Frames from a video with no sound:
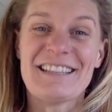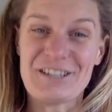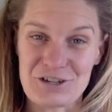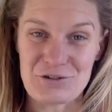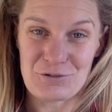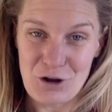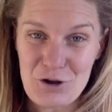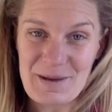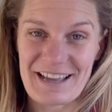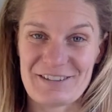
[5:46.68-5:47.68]
the digital
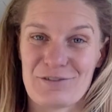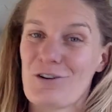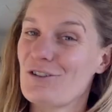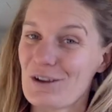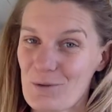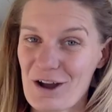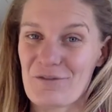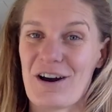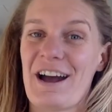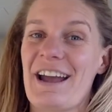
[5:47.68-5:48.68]
nomads have got their
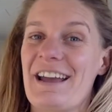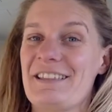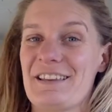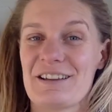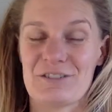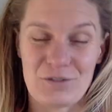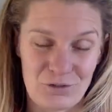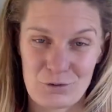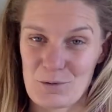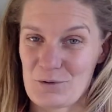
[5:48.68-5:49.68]
Wi-Fi and their
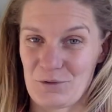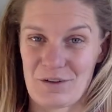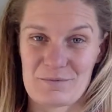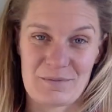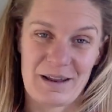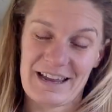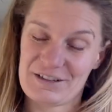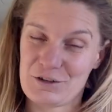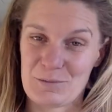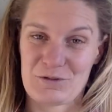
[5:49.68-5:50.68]
super awesome, like
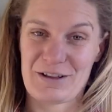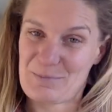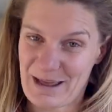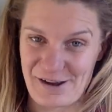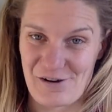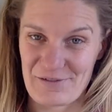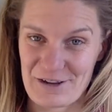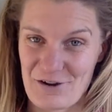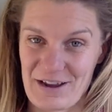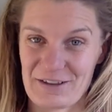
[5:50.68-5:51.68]
super strength black
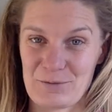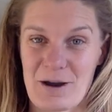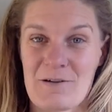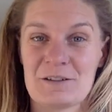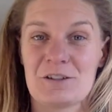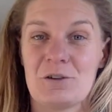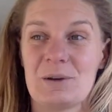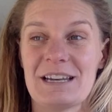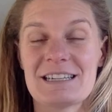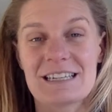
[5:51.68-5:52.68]
coffee going as well. So
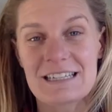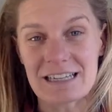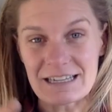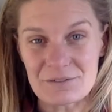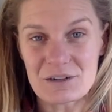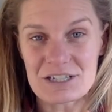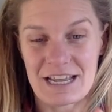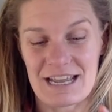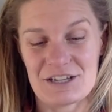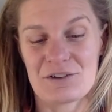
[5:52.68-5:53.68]
we need to deliver
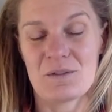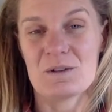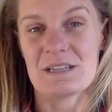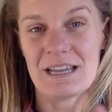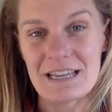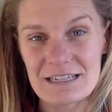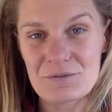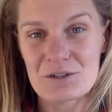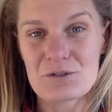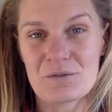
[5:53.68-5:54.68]
to each of those
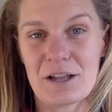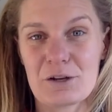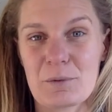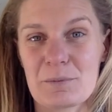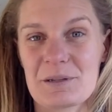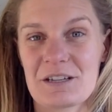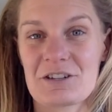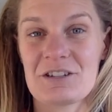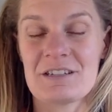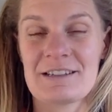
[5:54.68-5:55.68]
individual value
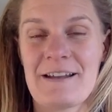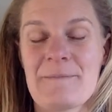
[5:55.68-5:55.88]
propositions.